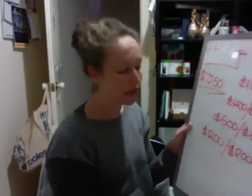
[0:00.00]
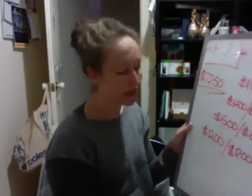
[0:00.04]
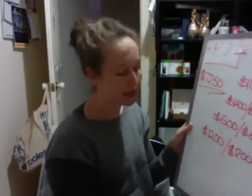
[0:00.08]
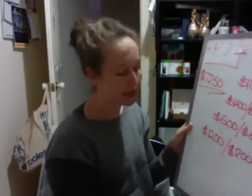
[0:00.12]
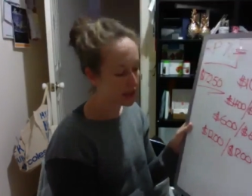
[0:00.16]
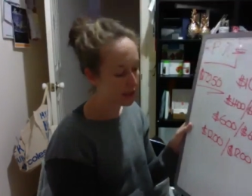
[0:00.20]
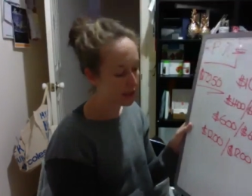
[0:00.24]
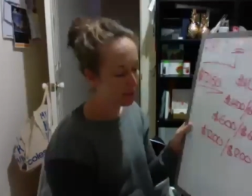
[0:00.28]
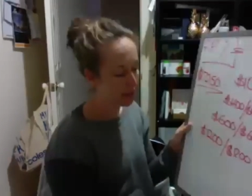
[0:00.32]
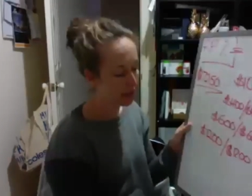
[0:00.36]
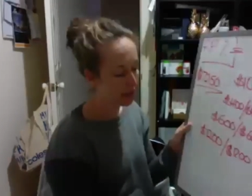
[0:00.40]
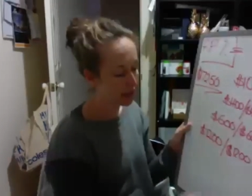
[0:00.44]

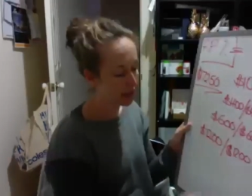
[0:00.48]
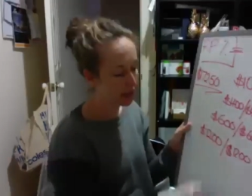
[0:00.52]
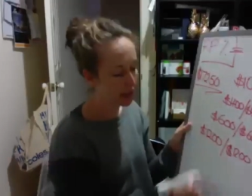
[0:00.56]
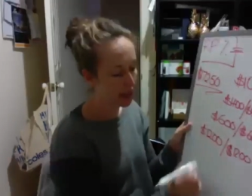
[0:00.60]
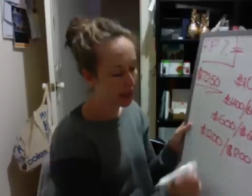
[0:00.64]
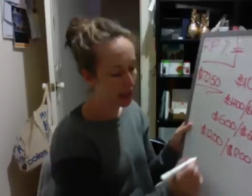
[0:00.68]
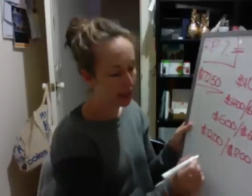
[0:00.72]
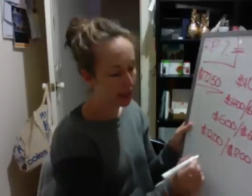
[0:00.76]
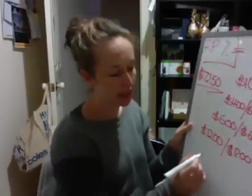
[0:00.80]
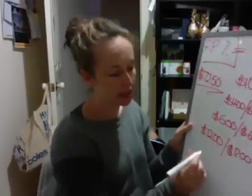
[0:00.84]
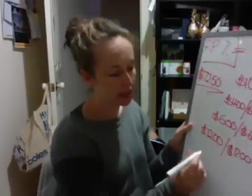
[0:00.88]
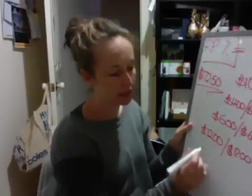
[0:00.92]
into your bank
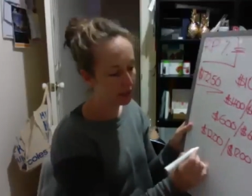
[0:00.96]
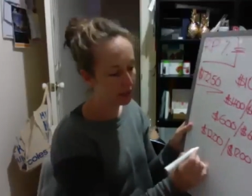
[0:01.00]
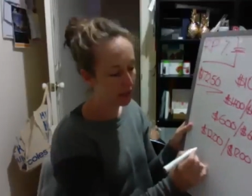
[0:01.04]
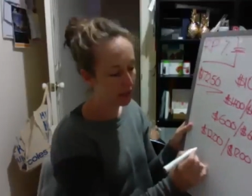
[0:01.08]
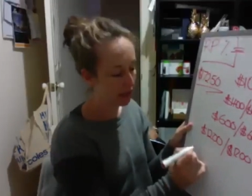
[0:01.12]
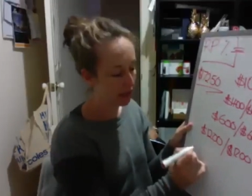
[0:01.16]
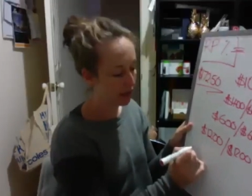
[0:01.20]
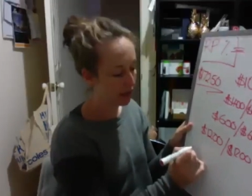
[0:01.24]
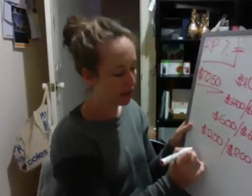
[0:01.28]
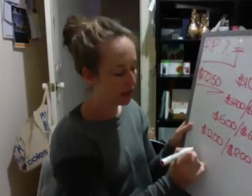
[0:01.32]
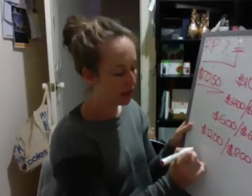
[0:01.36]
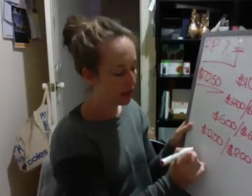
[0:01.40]
account each
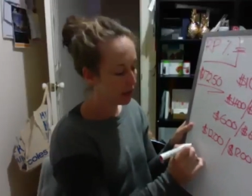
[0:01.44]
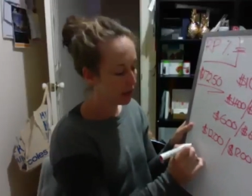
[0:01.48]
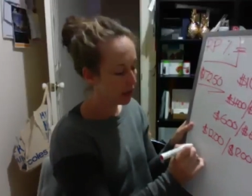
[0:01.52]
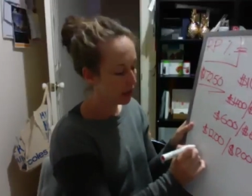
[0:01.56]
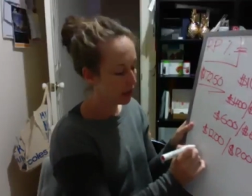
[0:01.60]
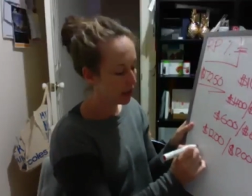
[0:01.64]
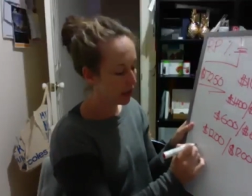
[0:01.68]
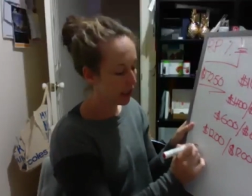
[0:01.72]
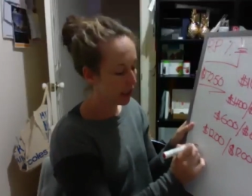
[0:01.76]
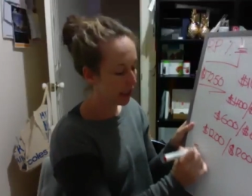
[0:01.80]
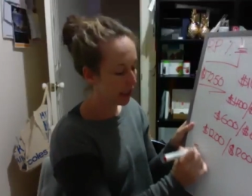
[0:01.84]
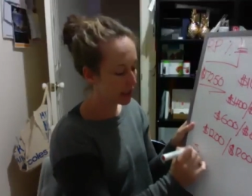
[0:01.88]
month.
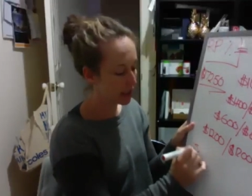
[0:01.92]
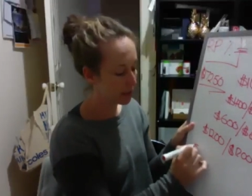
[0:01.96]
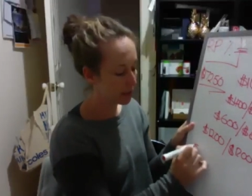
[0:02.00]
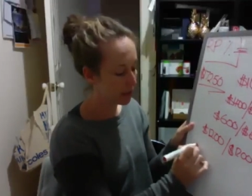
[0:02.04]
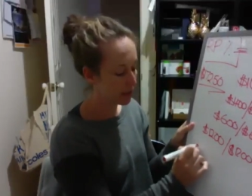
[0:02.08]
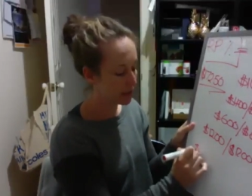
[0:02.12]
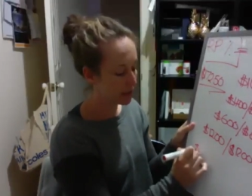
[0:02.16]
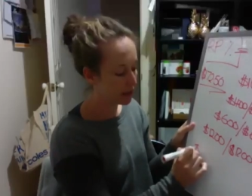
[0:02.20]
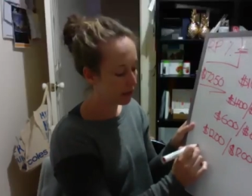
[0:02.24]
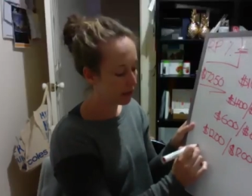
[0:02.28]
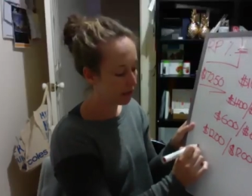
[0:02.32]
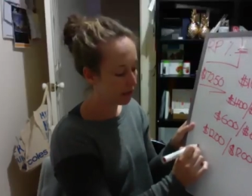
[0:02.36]
The next
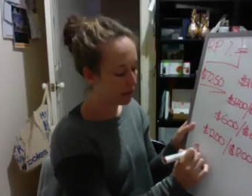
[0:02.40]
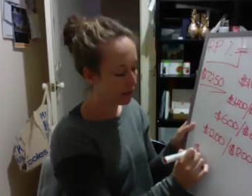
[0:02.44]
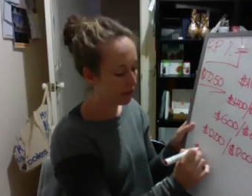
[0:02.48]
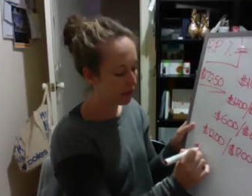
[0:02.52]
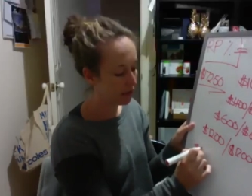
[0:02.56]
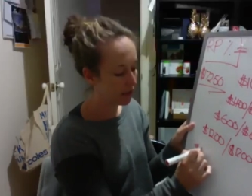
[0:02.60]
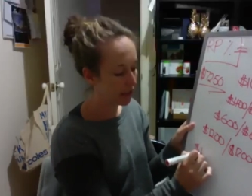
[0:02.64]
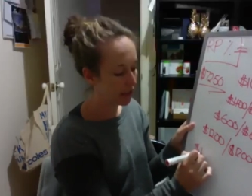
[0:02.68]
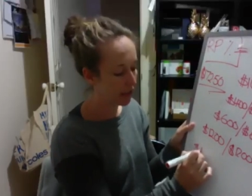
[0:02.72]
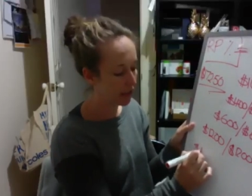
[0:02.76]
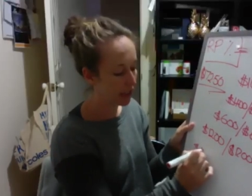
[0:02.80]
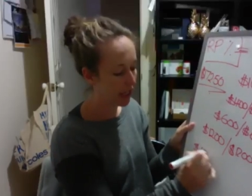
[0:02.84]
one is a
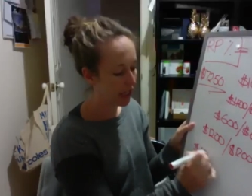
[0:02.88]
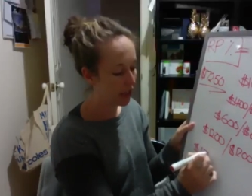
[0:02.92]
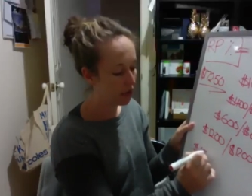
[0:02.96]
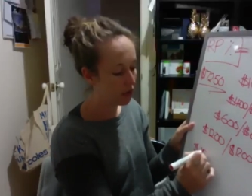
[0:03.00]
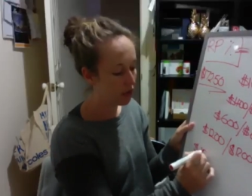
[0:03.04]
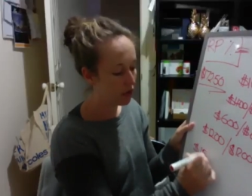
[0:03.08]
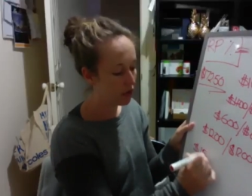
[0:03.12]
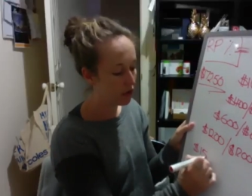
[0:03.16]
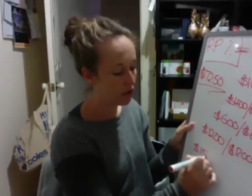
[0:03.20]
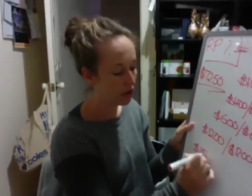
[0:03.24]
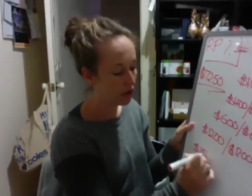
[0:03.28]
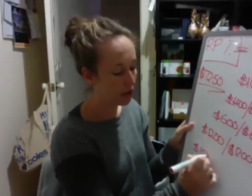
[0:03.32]

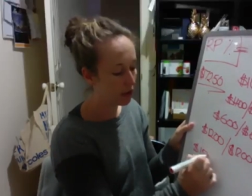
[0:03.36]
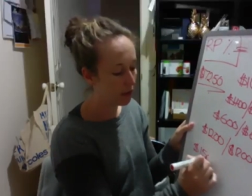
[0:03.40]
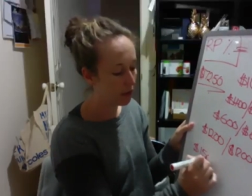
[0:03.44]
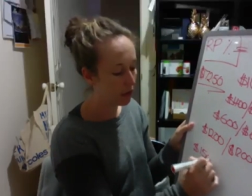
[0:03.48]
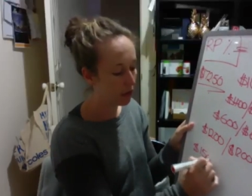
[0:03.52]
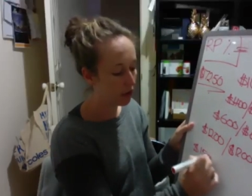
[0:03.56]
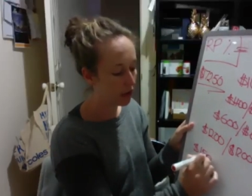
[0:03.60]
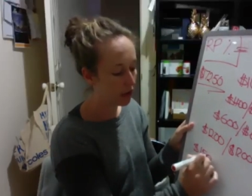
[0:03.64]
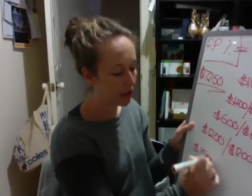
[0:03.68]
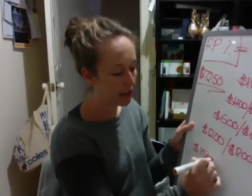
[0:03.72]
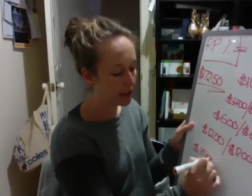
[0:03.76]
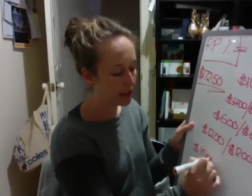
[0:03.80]
$1,500
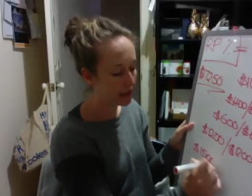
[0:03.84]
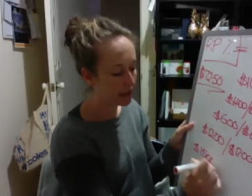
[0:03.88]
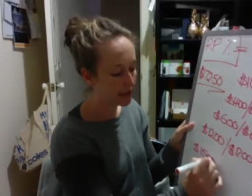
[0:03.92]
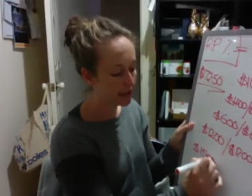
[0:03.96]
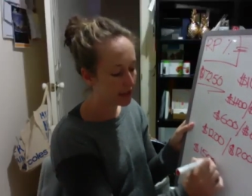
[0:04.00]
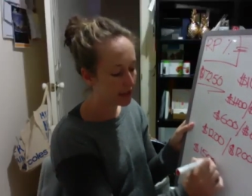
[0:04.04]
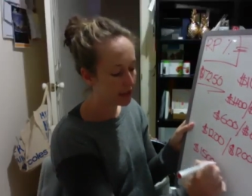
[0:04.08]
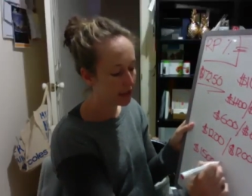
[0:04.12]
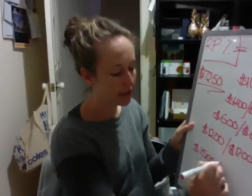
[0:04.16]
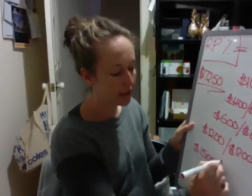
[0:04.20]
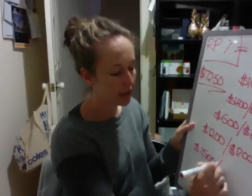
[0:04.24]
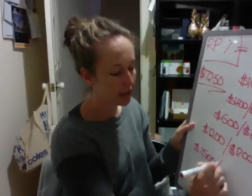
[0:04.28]

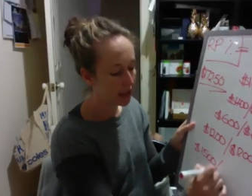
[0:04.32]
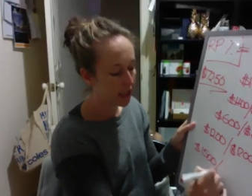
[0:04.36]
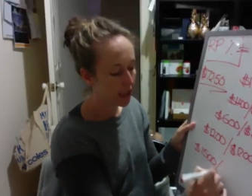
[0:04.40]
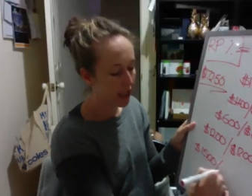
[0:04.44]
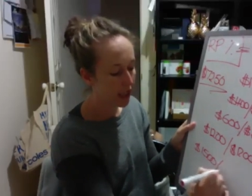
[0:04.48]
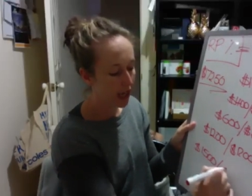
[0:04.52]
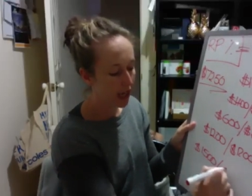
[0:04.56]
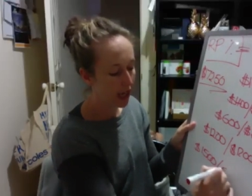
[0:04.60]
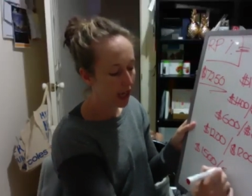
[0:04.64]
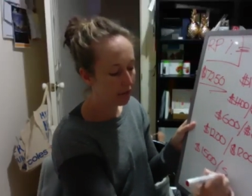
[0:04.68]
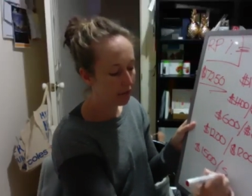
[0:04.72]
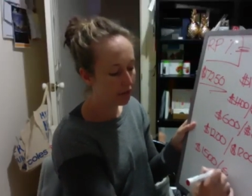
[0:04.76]
bonus
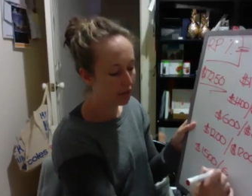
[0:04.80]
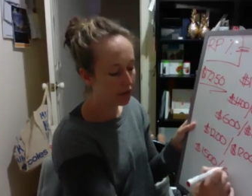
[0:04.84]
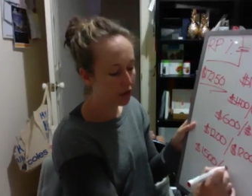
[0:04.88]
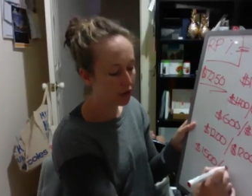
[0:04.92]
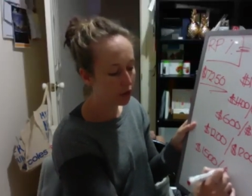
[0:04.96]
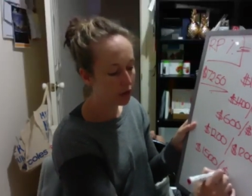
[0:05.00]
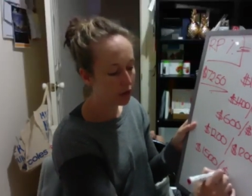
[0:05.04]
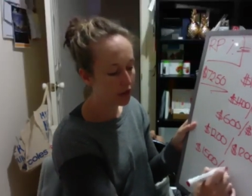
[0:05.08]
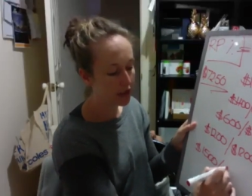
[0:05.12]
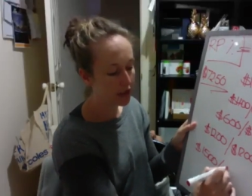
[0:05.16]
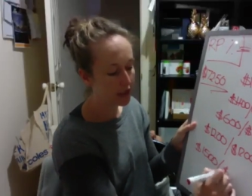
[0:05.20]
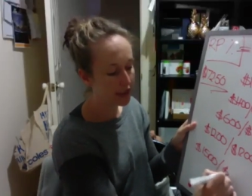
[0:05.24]
for
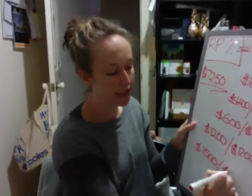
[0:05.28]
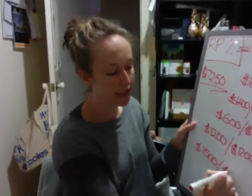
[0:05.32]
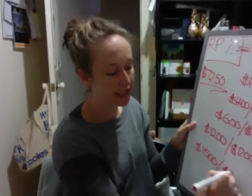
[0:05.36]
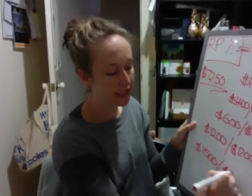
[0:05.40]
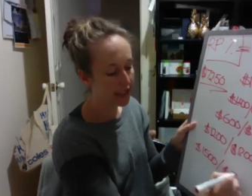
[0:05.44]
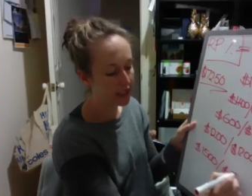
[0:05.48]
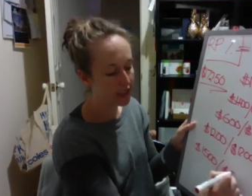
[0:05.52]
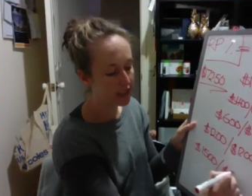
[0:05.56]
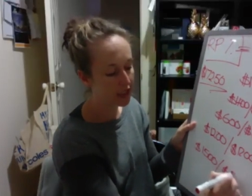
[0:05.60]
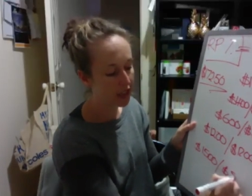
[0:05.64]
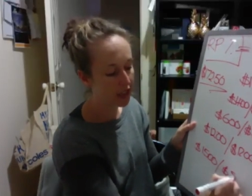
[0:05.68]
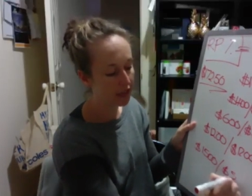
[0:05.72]
you and your
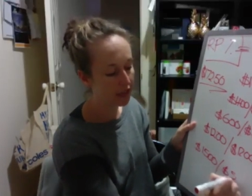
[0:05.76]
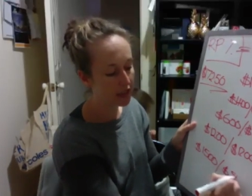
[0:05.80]
teacher.